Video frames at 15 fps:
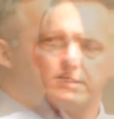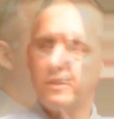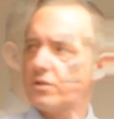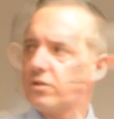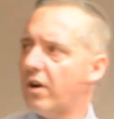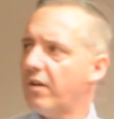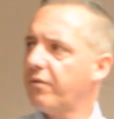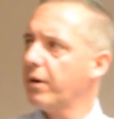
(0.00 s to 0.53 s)
The
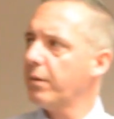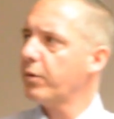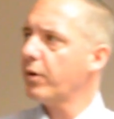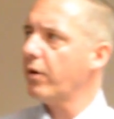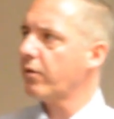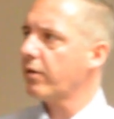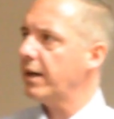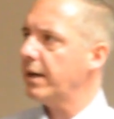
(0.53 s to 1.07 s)
software
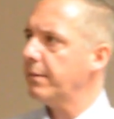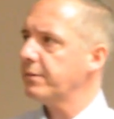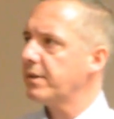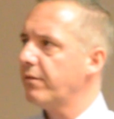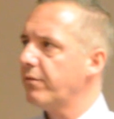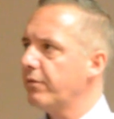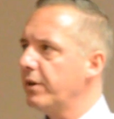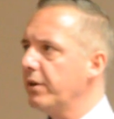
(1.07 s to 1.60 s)
programs
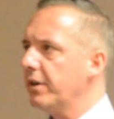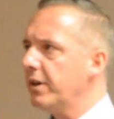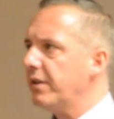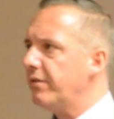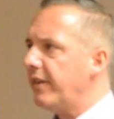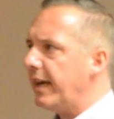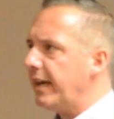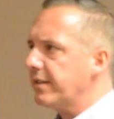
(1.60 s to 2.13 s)
have really
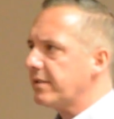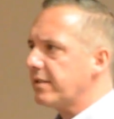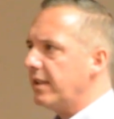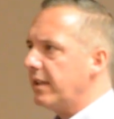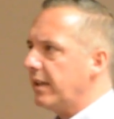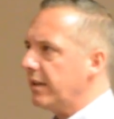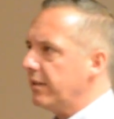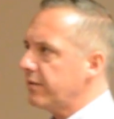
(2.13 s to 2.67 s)
advanced
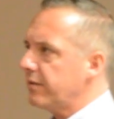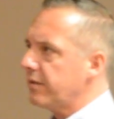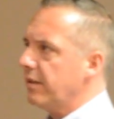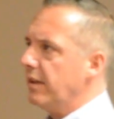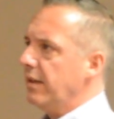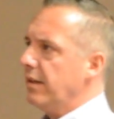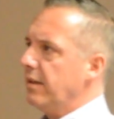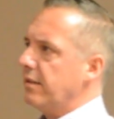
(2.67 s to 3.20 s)
things.